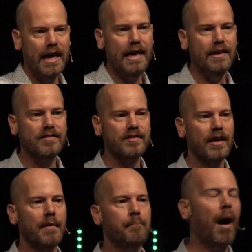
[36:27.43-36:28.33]
is
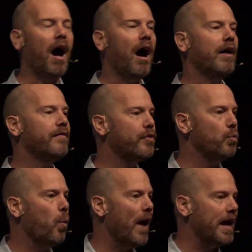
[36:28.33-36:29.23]
part of the
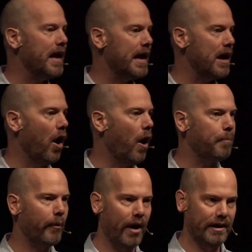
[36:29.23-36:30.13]
way he
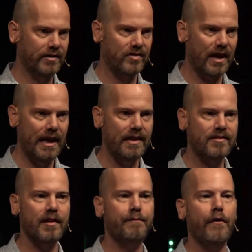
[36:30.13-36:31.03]
operates
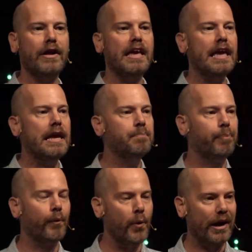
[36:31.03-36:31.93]
is very
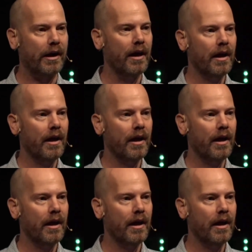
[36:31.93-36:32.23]
Hebraic